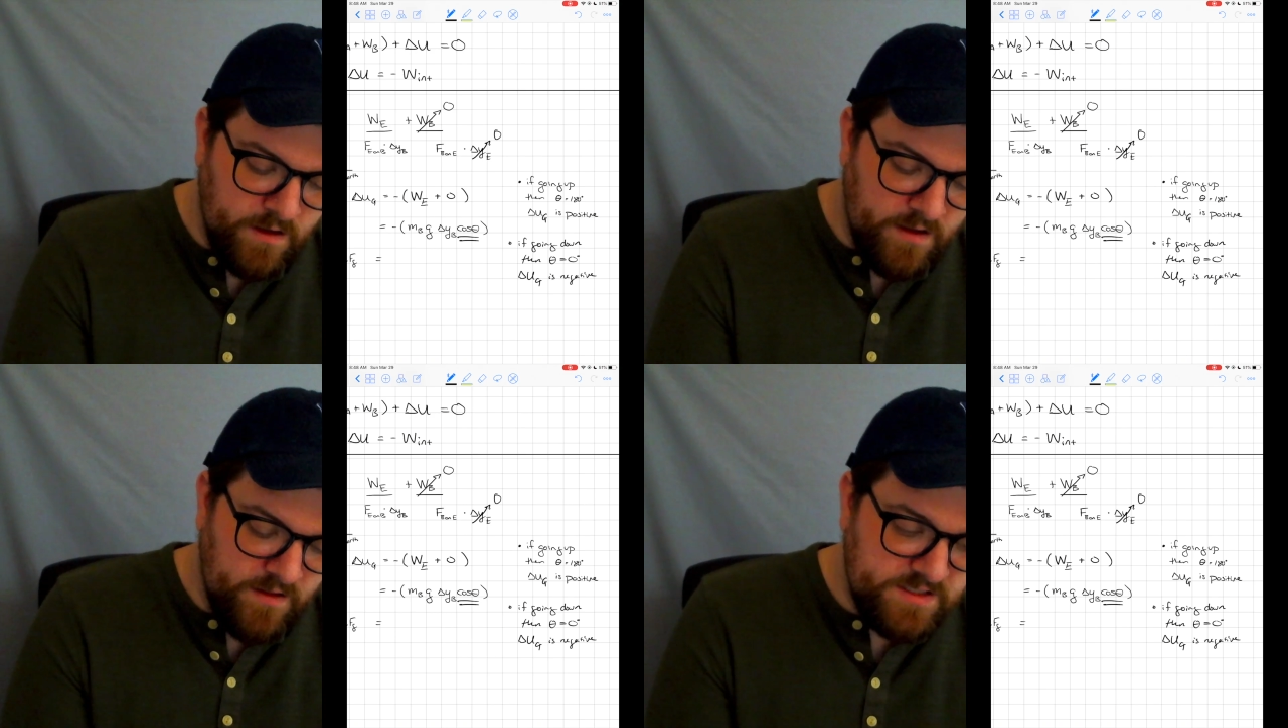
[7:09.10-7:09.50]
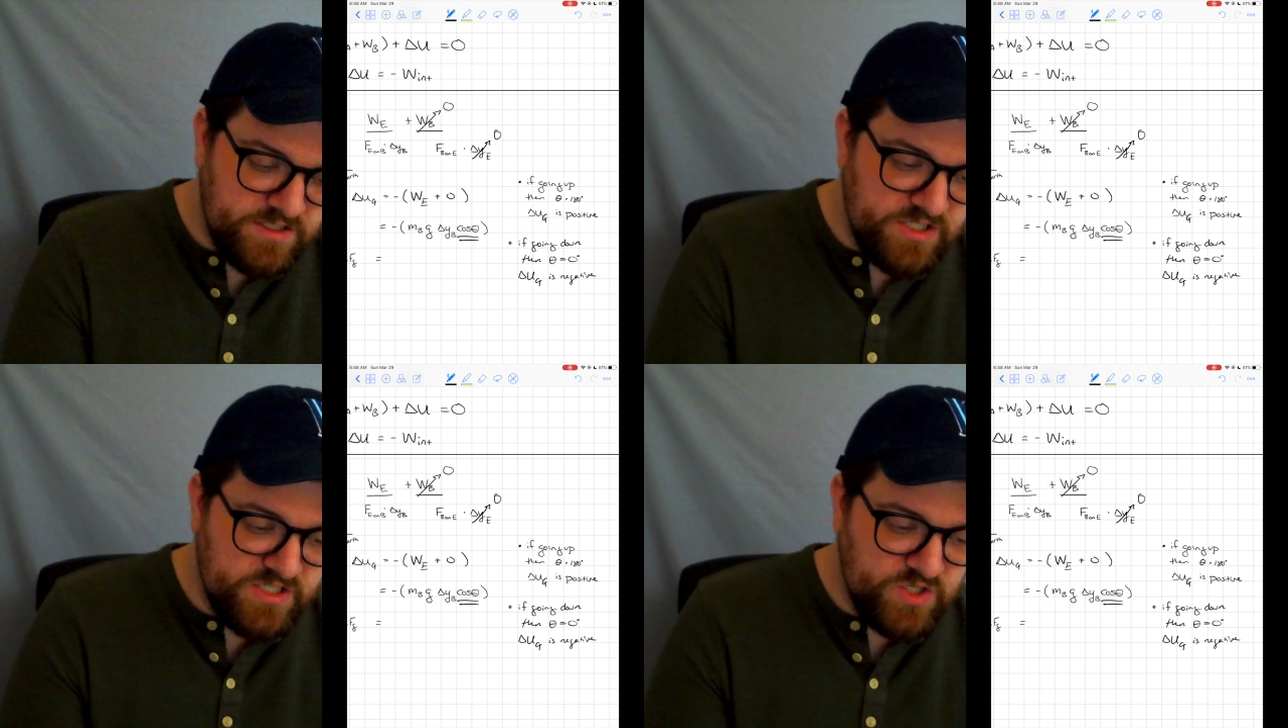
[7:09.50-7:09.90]
Let's
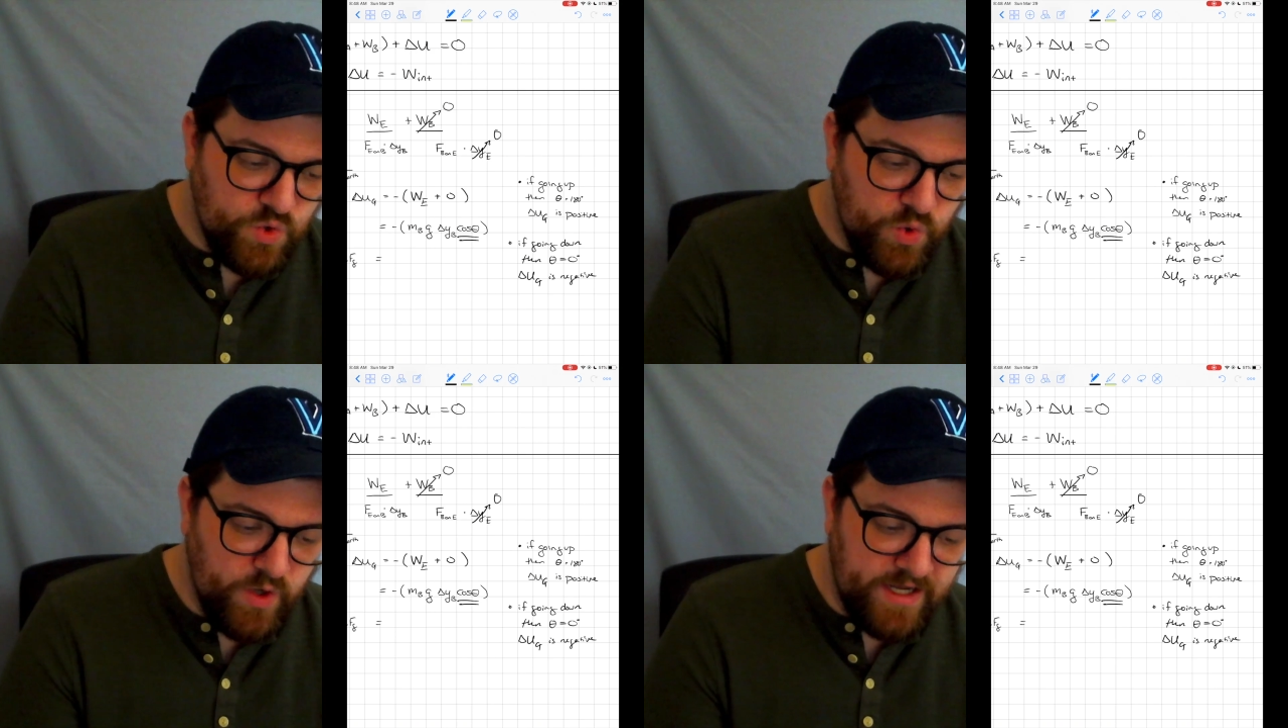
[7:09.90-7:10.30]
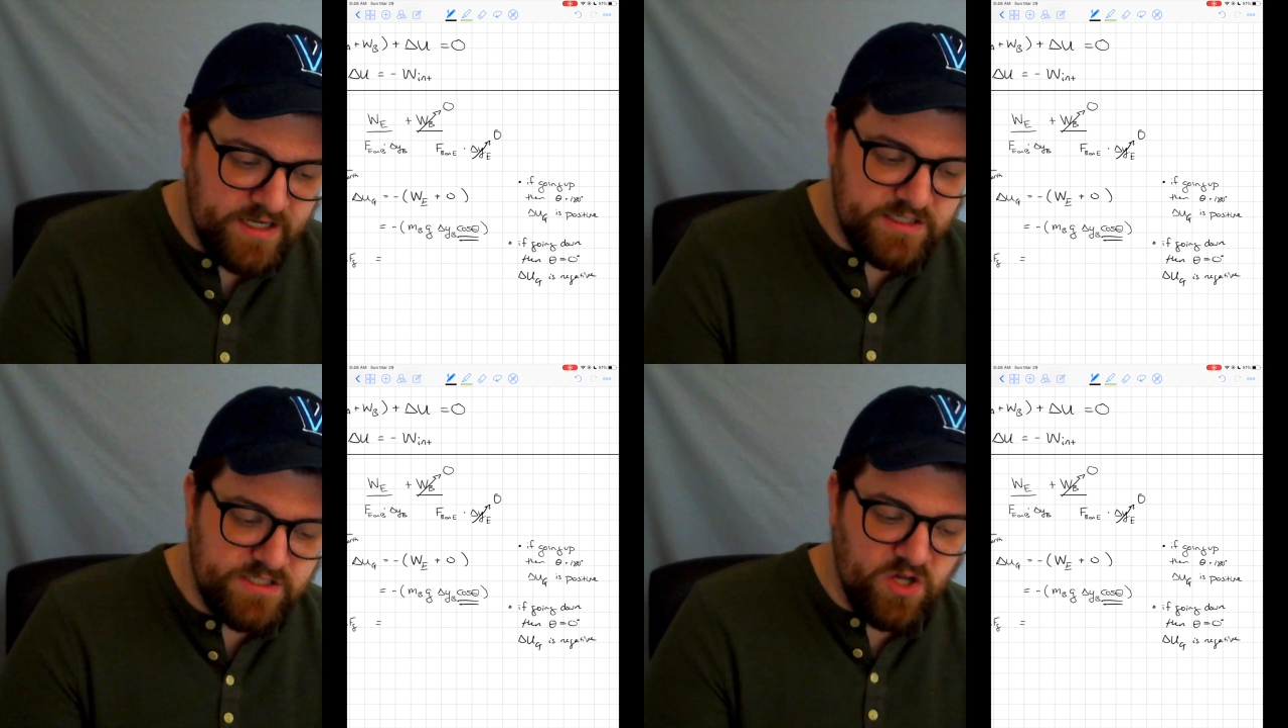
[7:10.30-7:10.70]
just quick
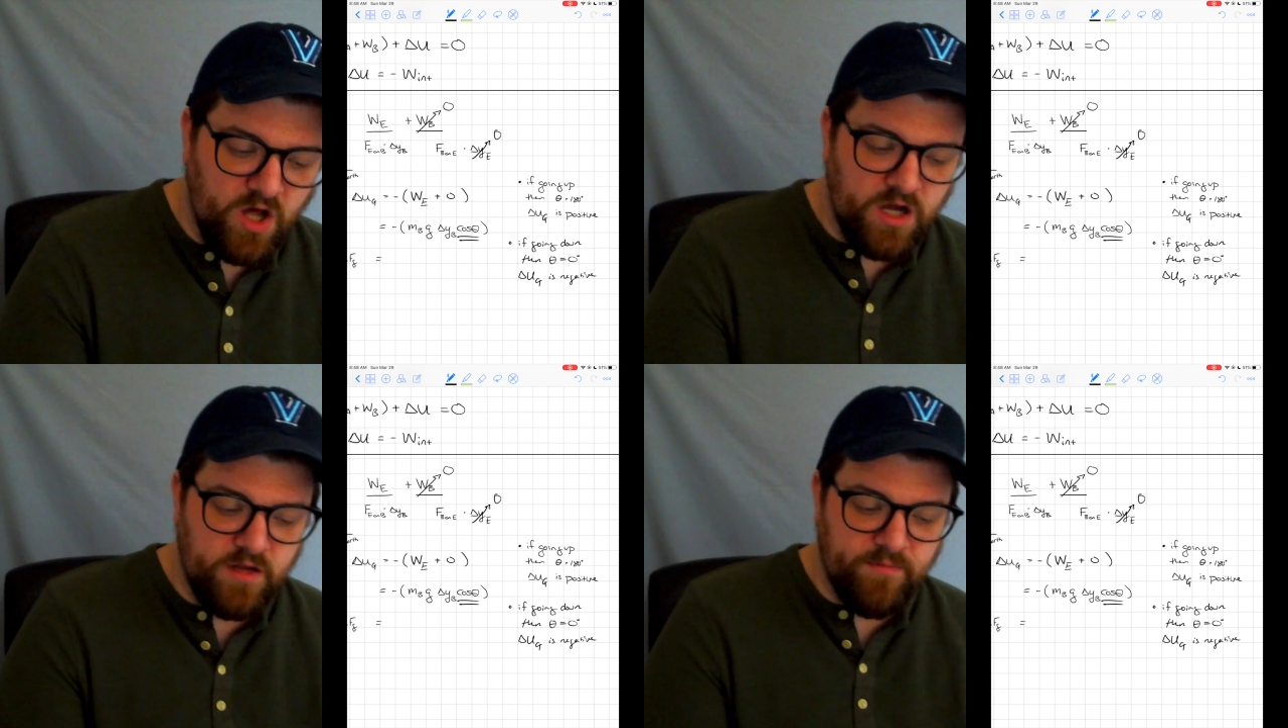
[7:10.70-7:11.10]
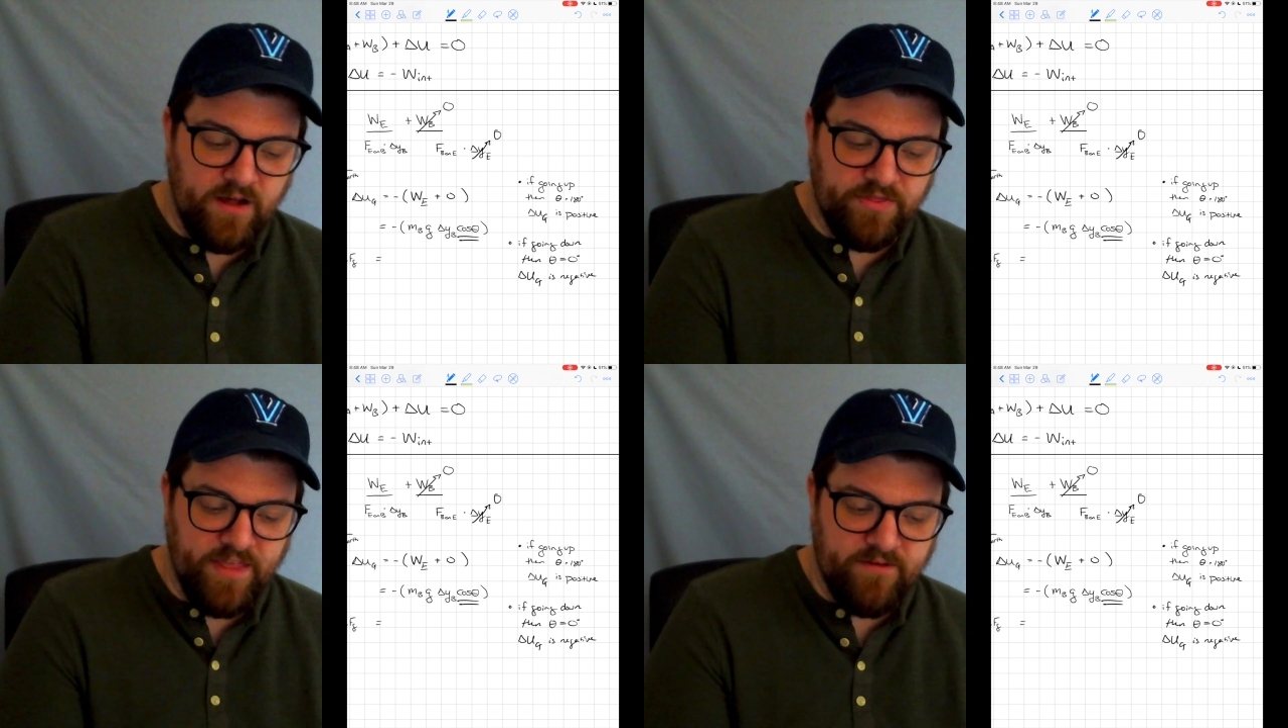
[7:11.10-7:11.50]
talk
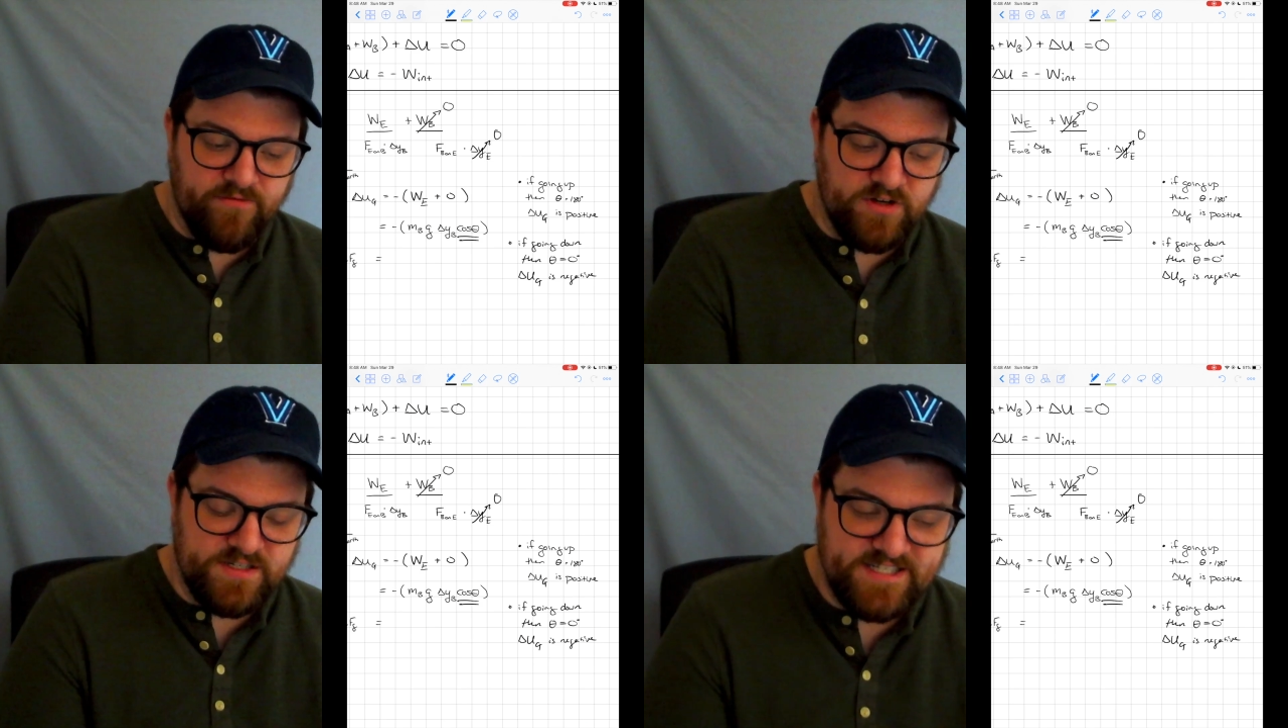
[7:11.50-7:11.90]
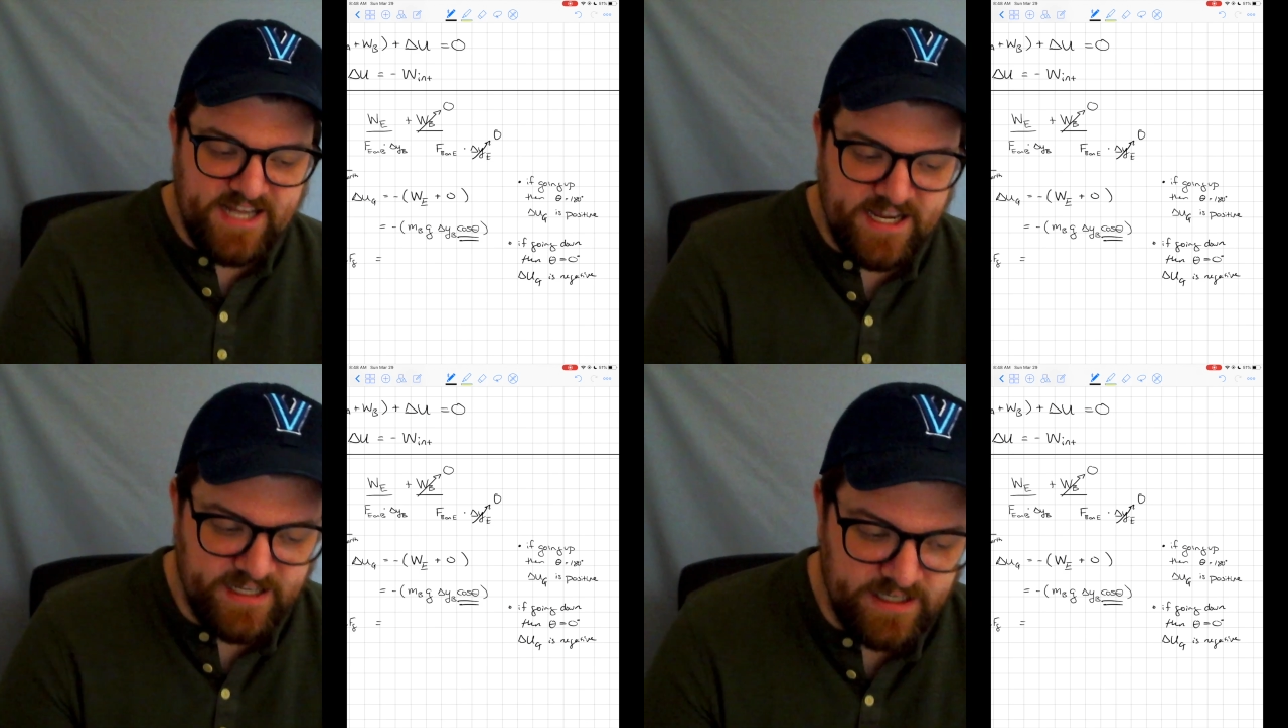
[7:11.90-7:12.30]
about that for a
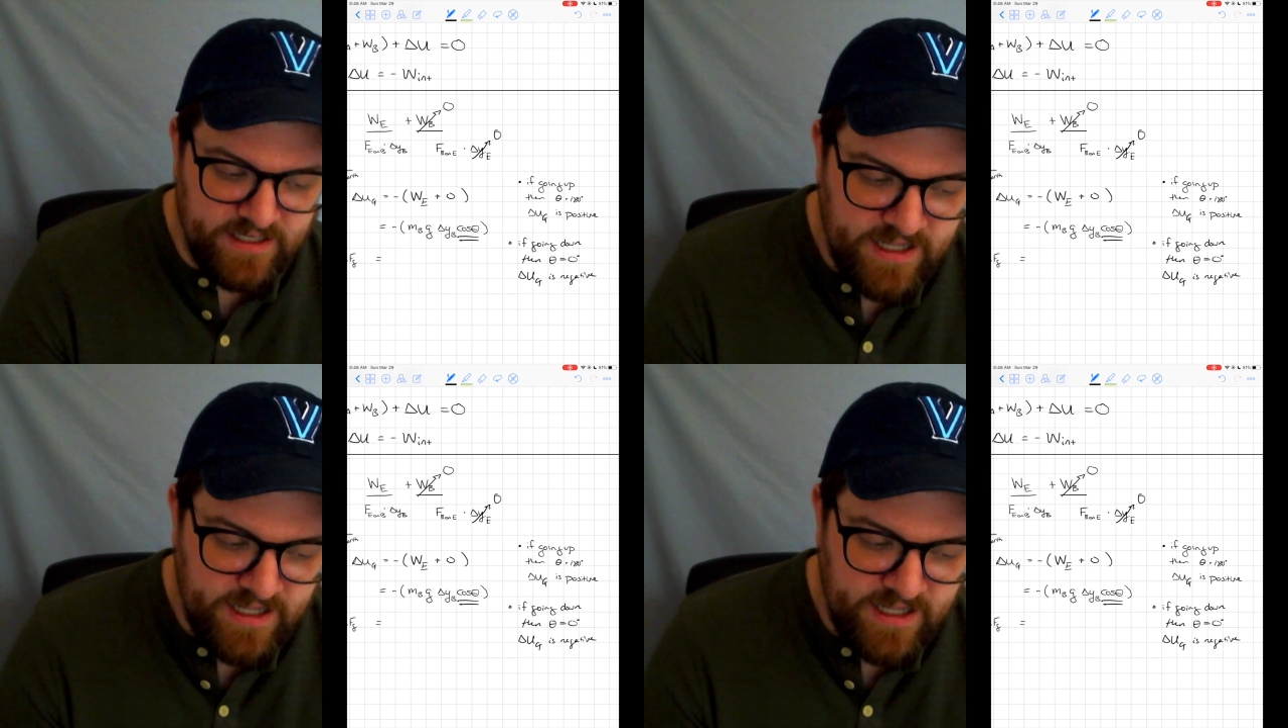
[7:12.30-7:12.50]
second.